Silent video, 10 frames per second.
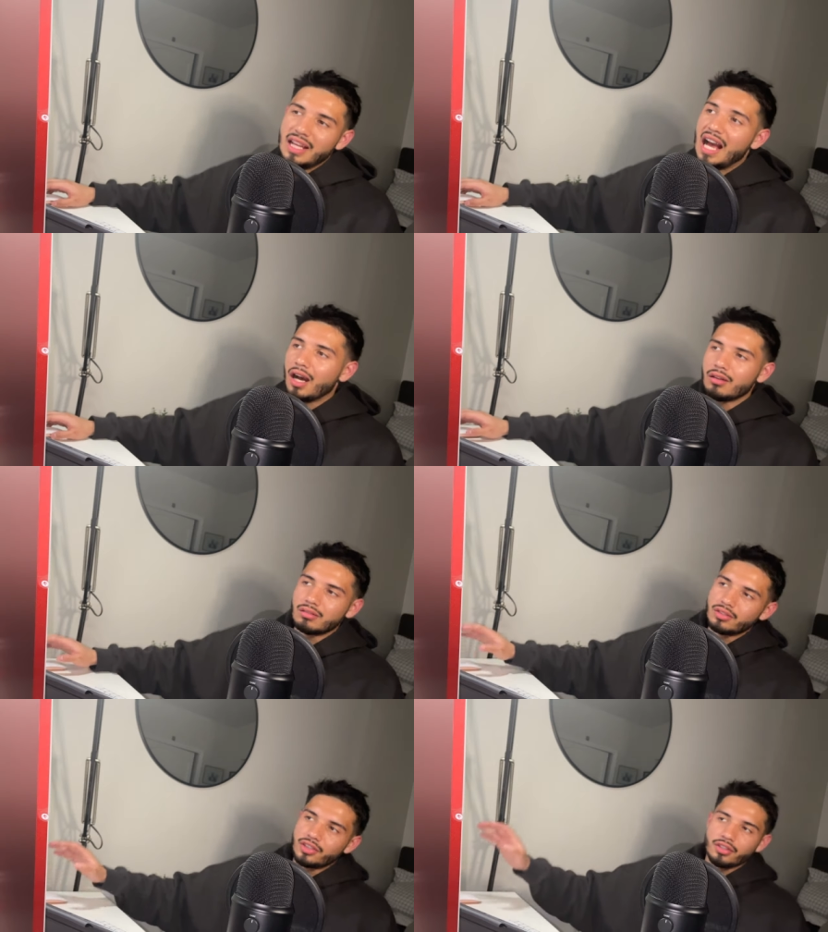Now
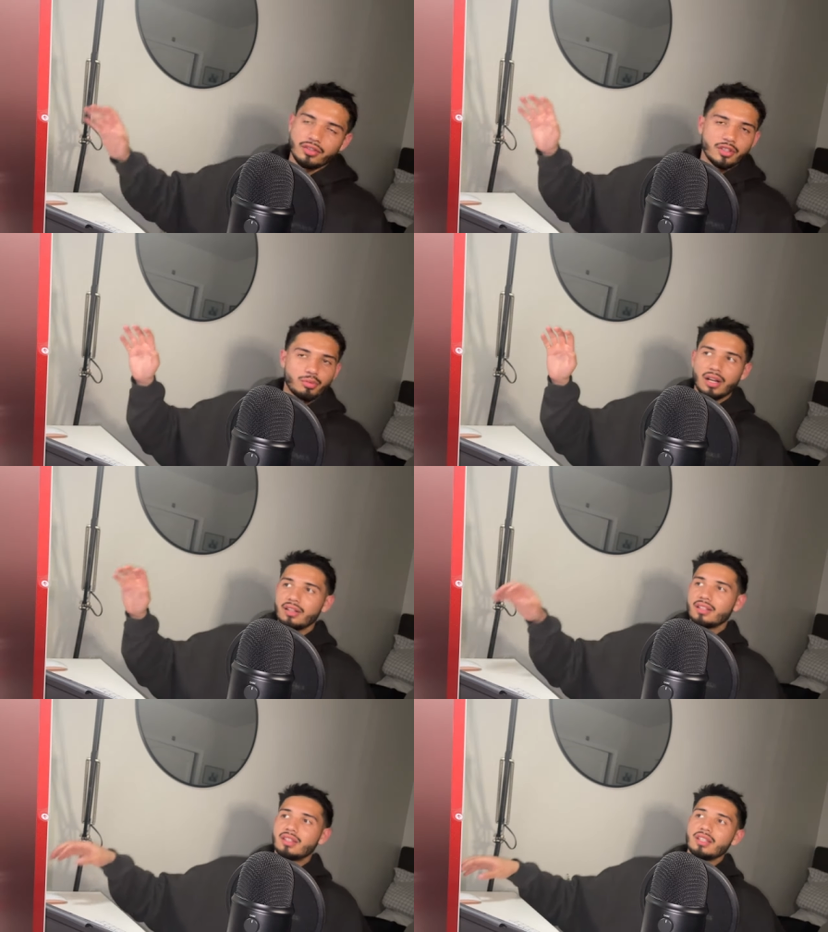you're you're
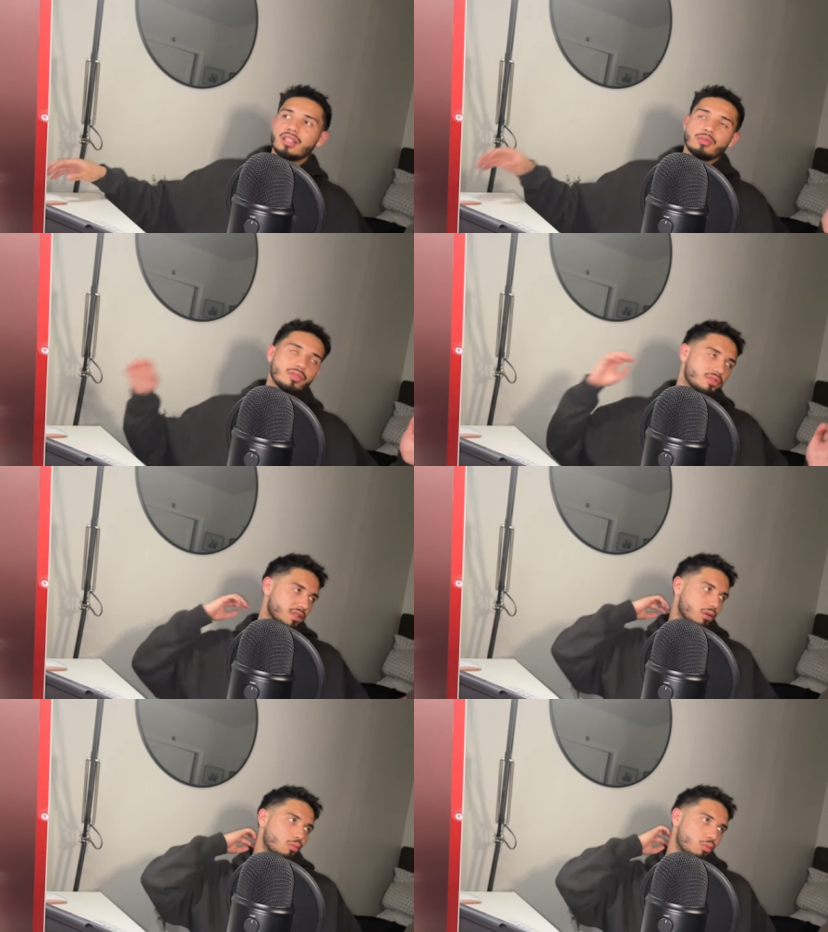probably thinking,
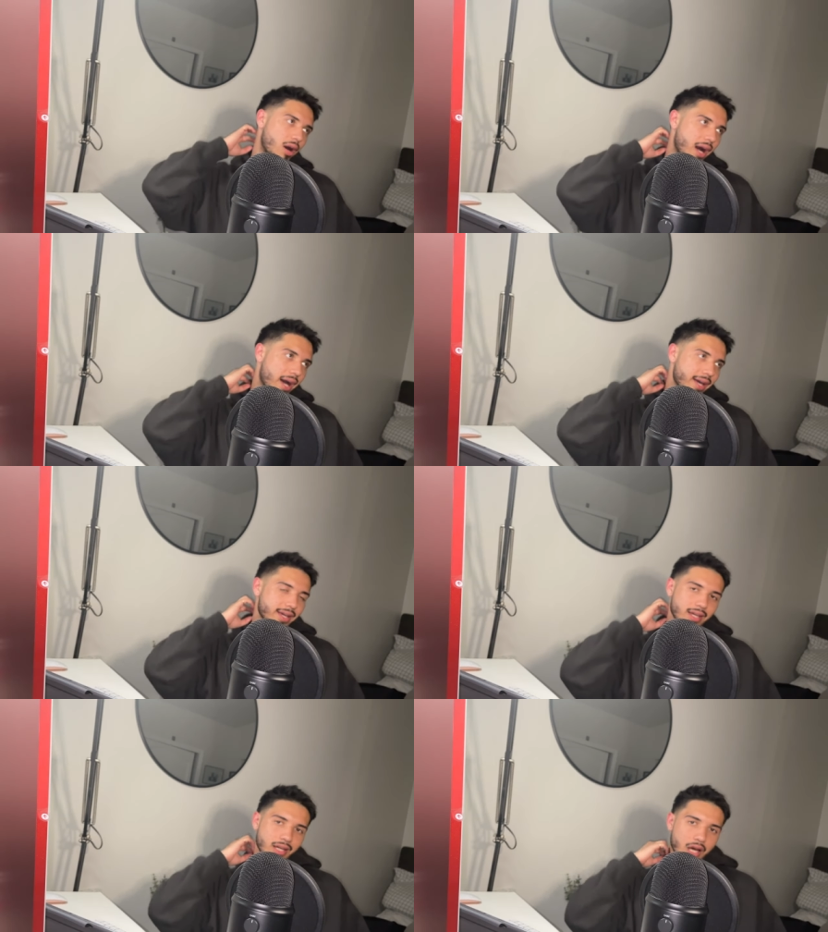Rodrigo,
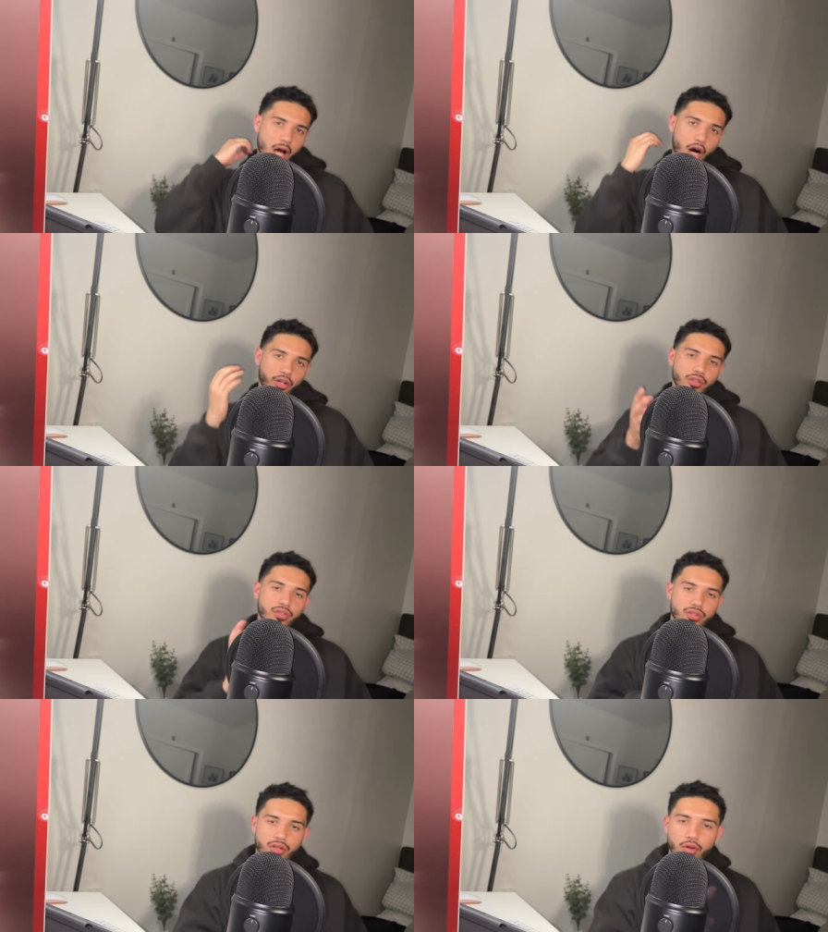why are you
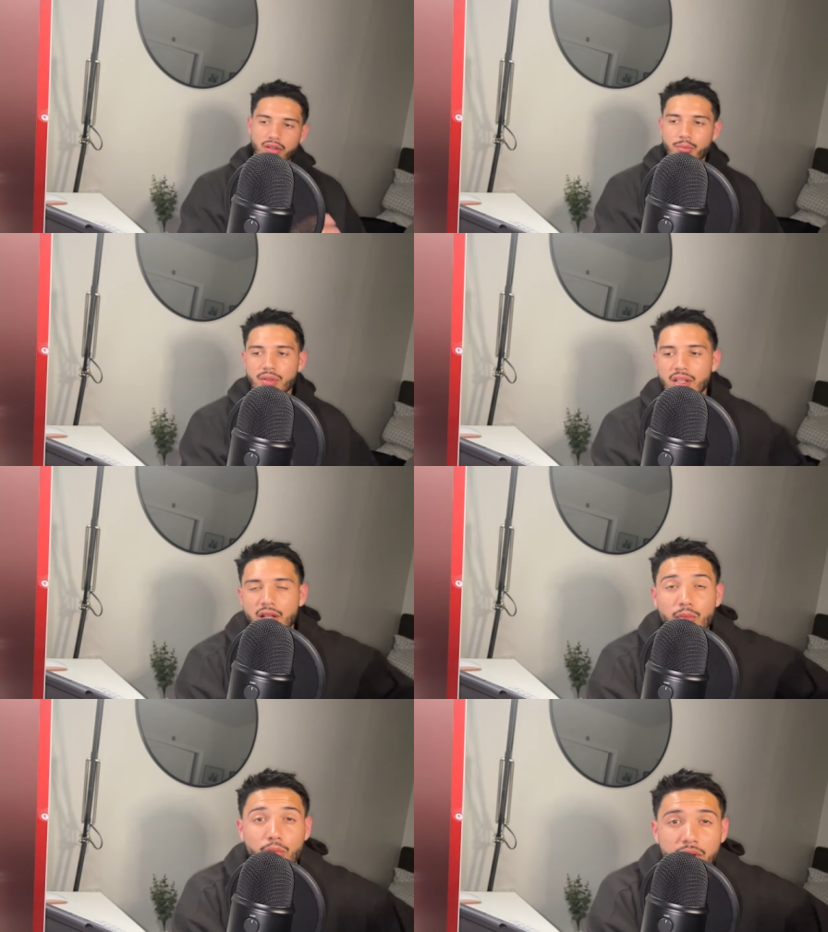showing
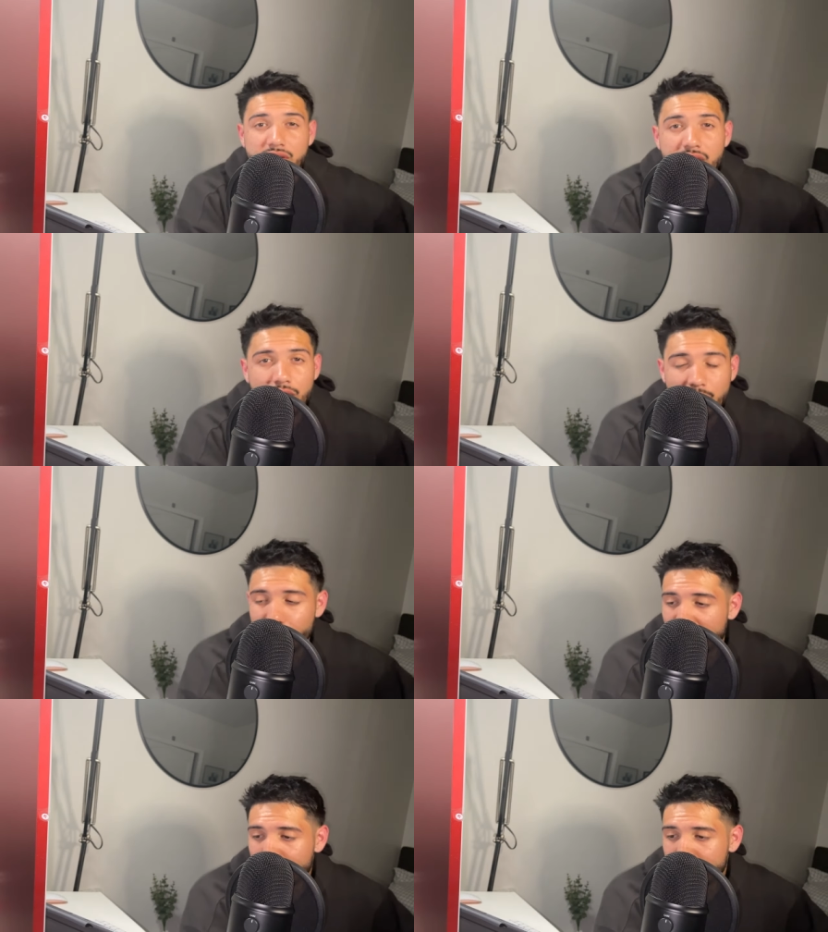me multi-unit
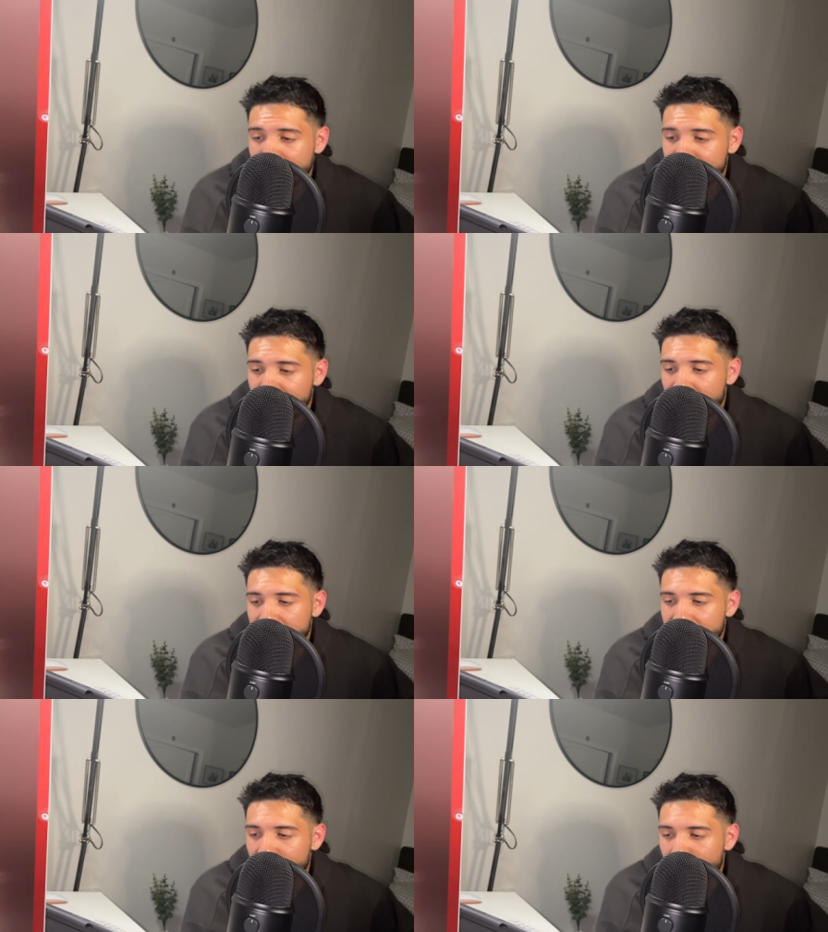properties?
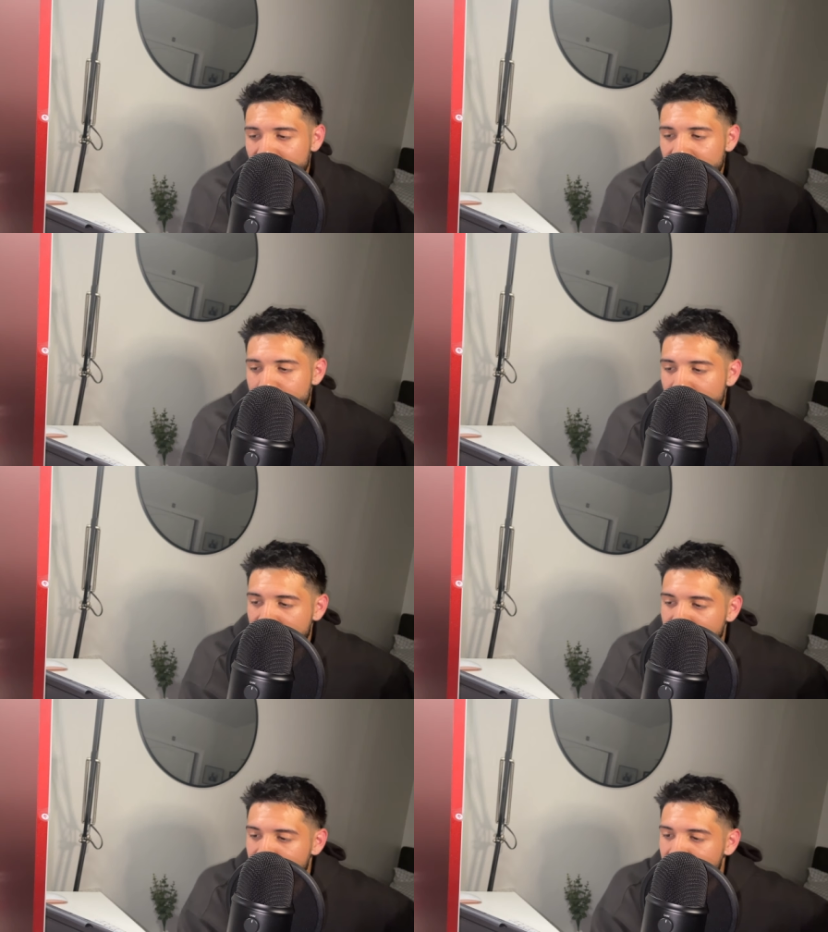So one of the
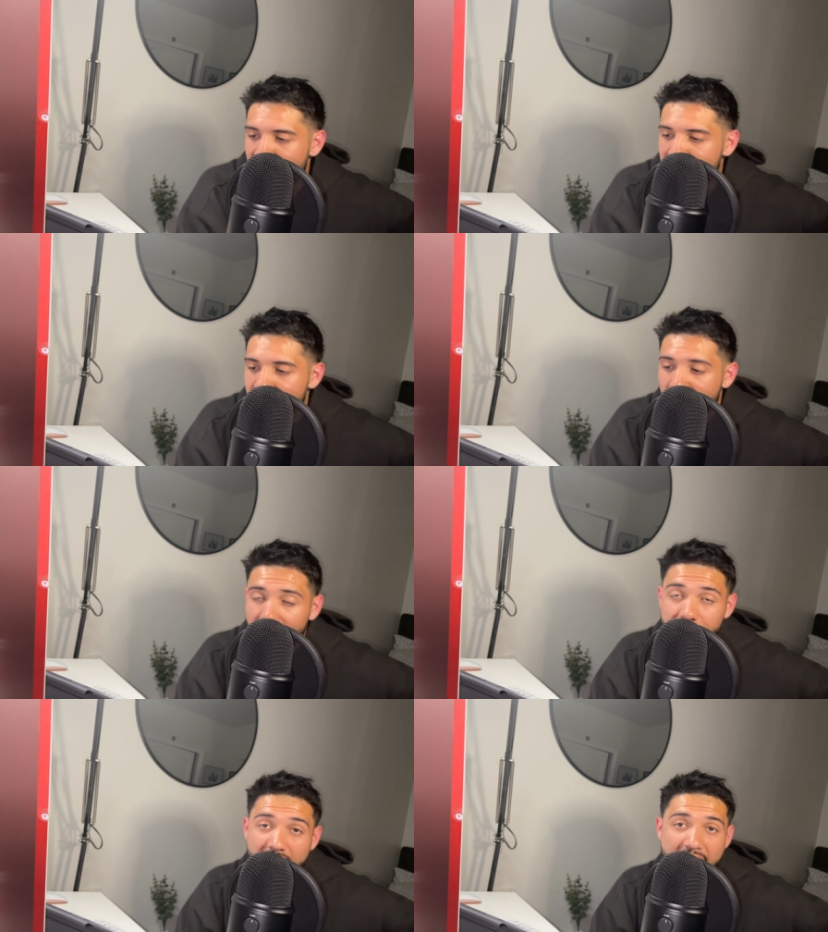benefits of